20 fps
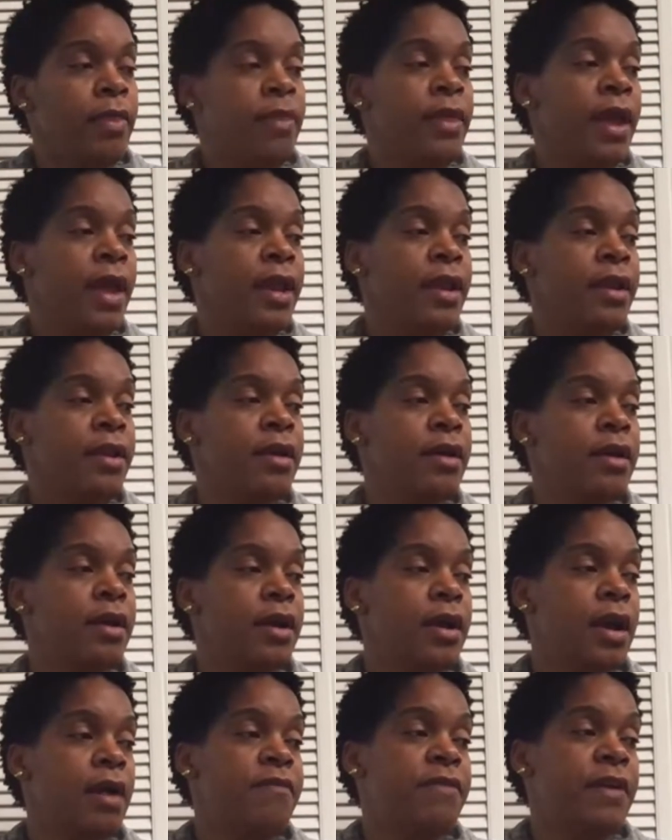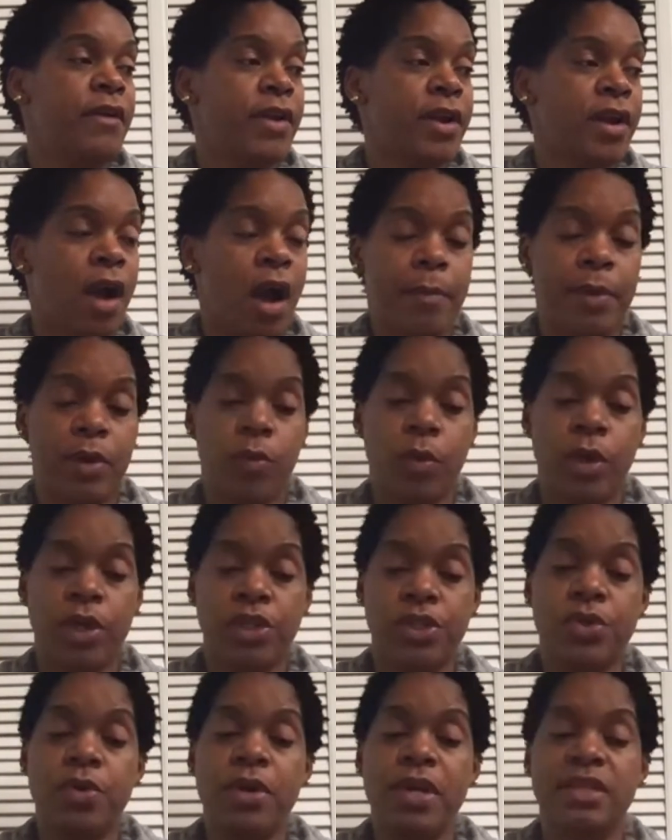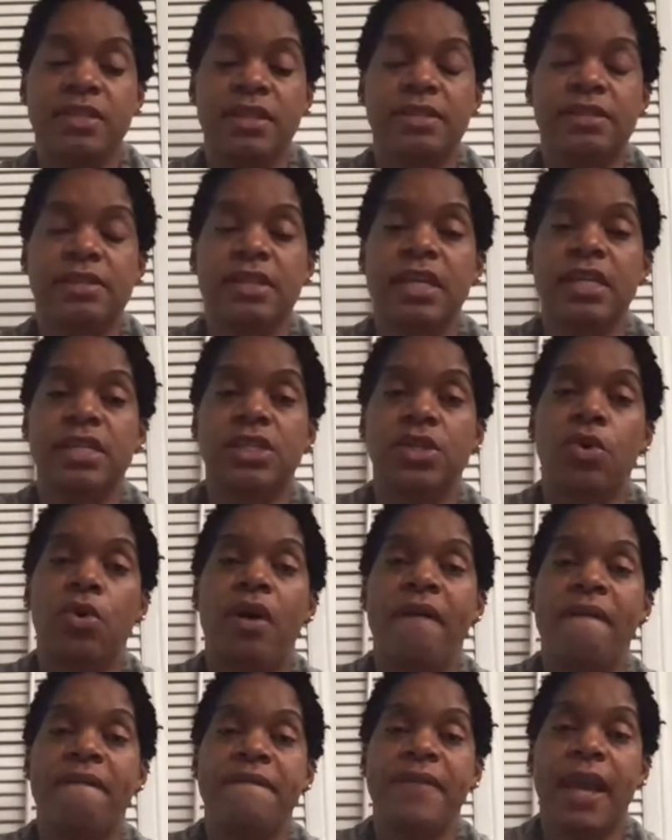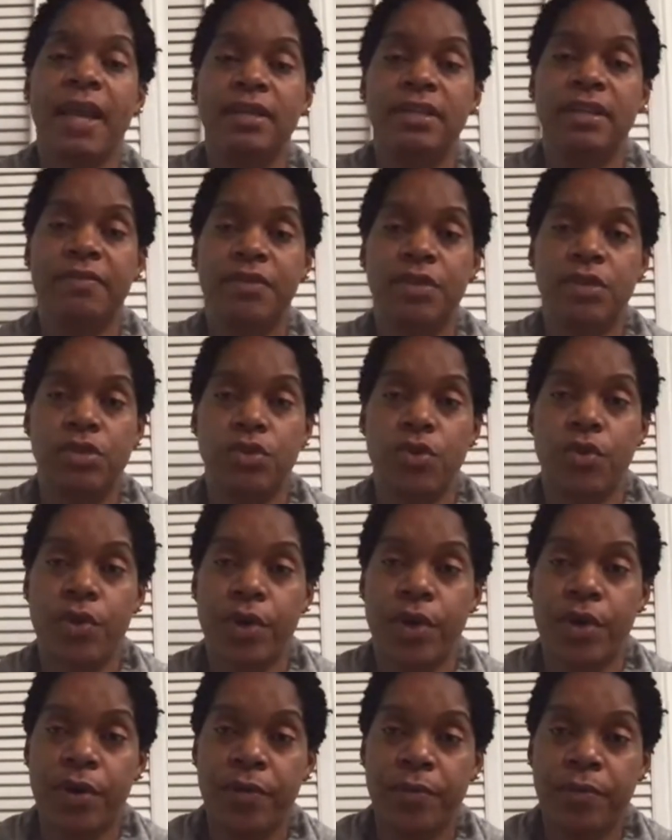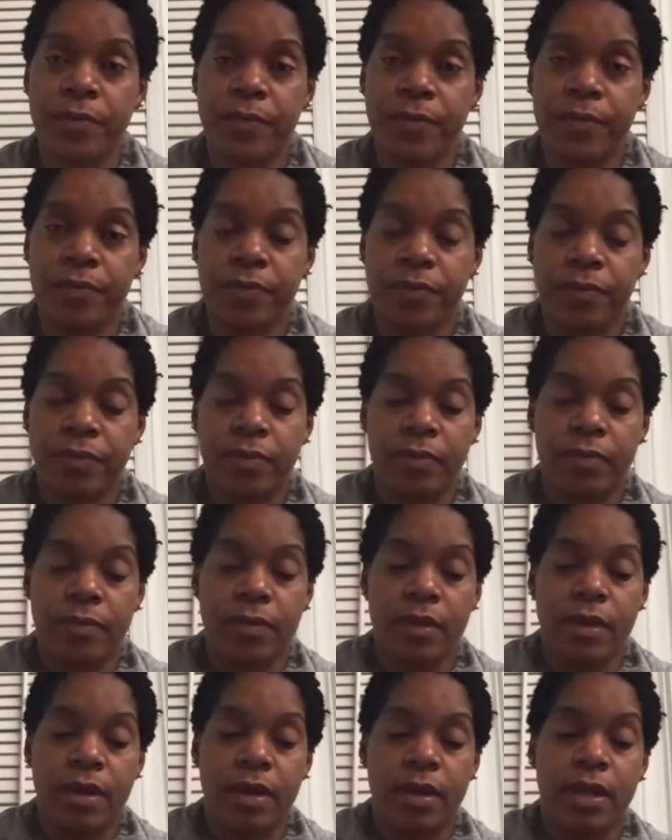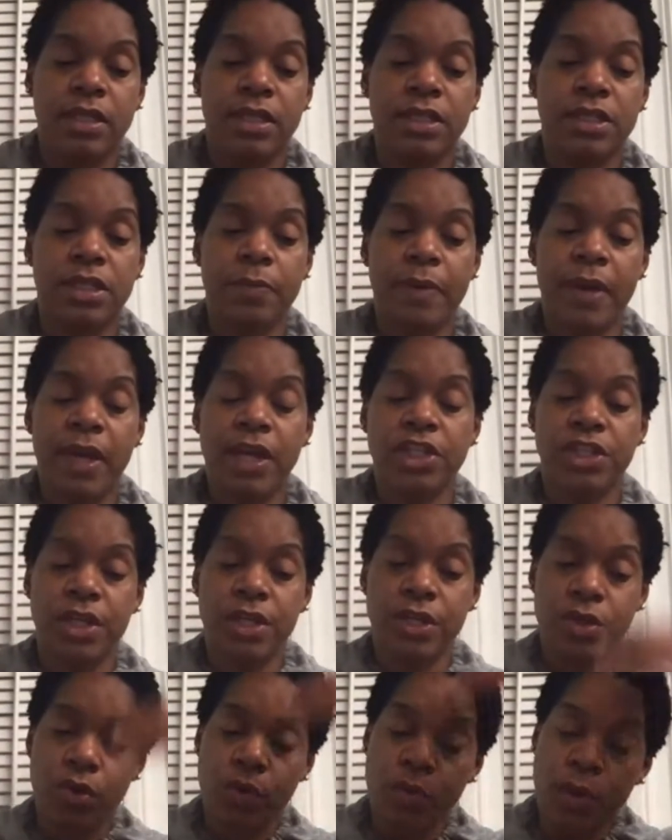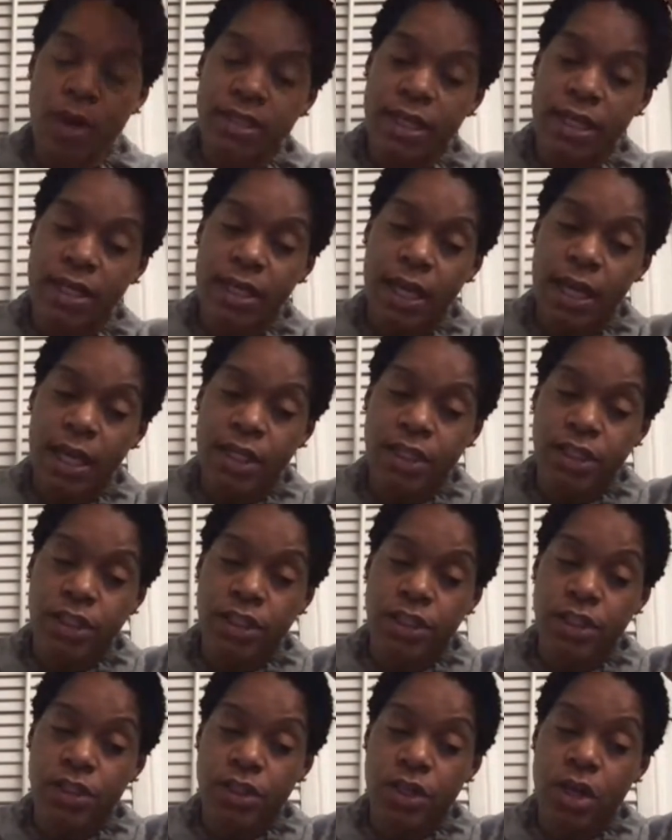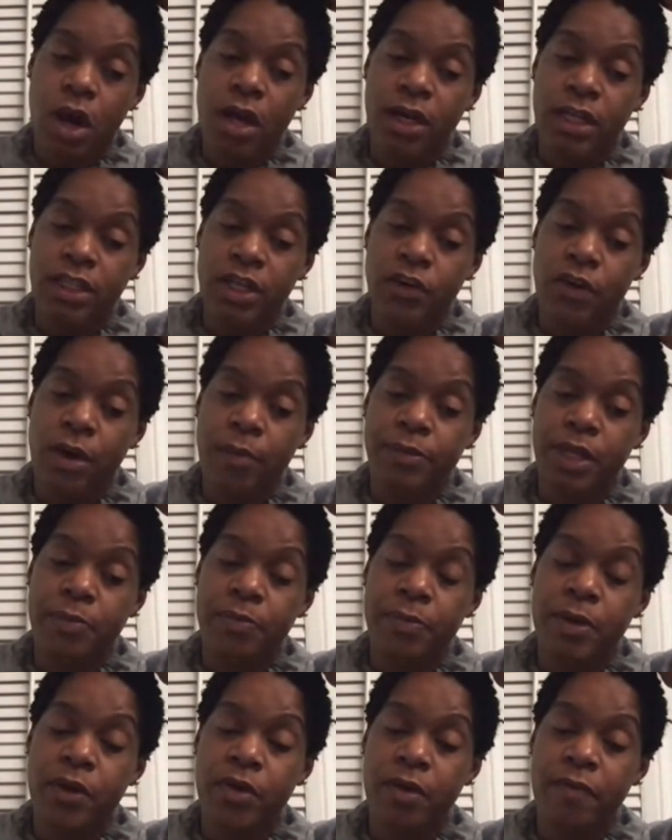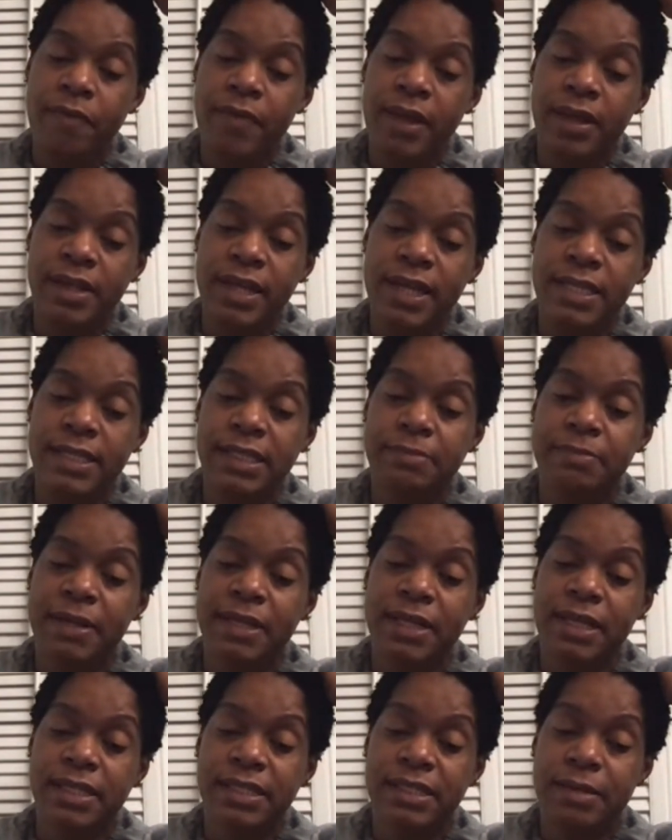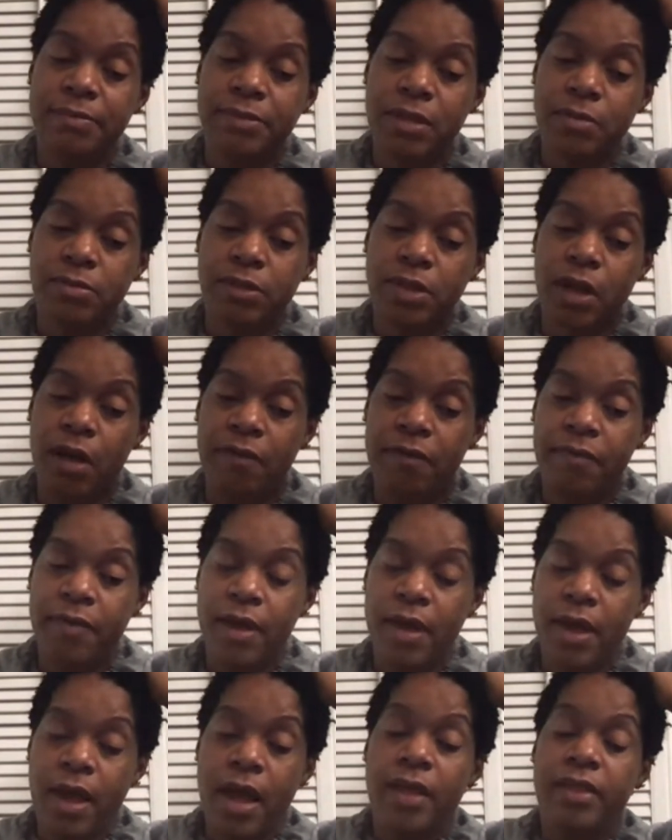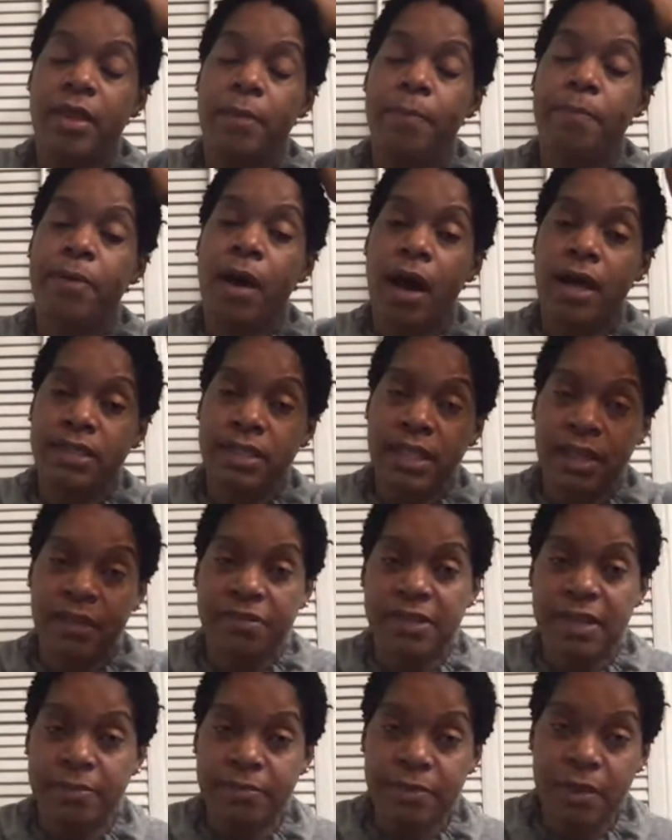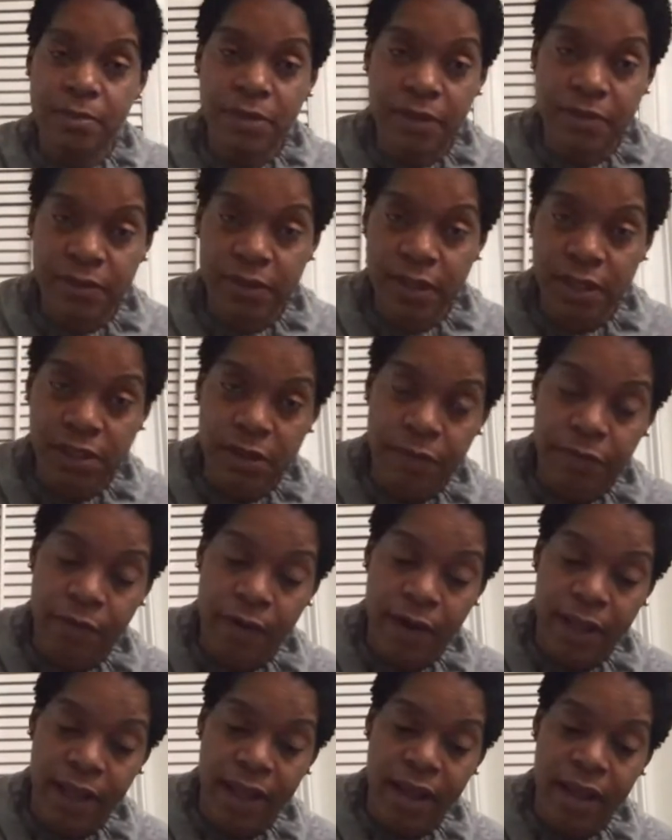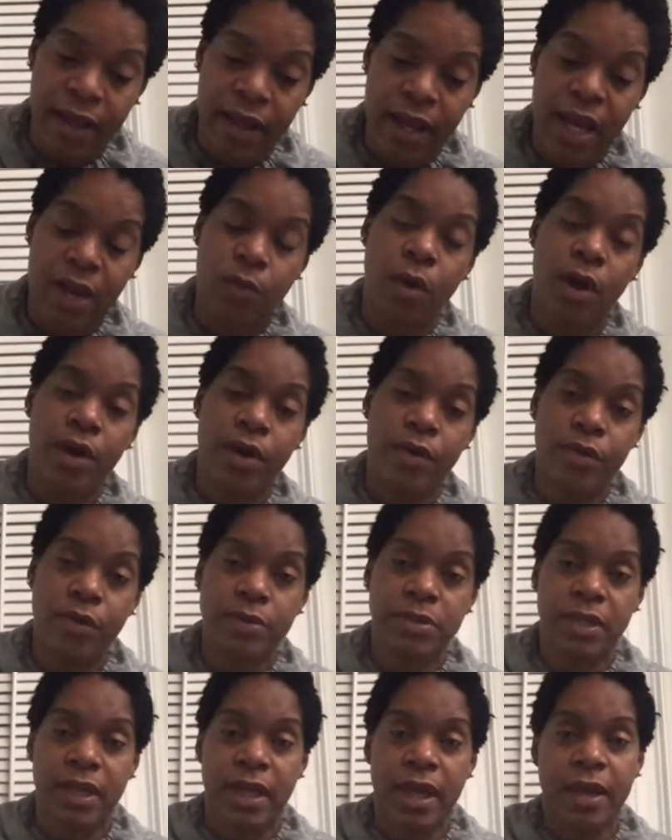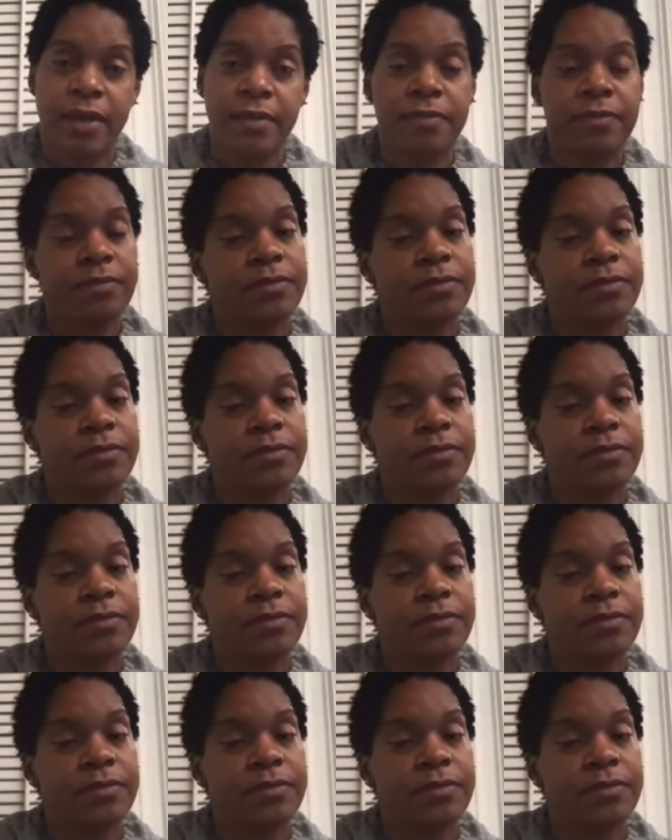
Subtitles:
Then a very common one too is the Schizoaffective Disorder. This is a patient who has an uninterrupted period of illness, meeting symptoms of the positive symptoms of schizophrenia. And what are those again?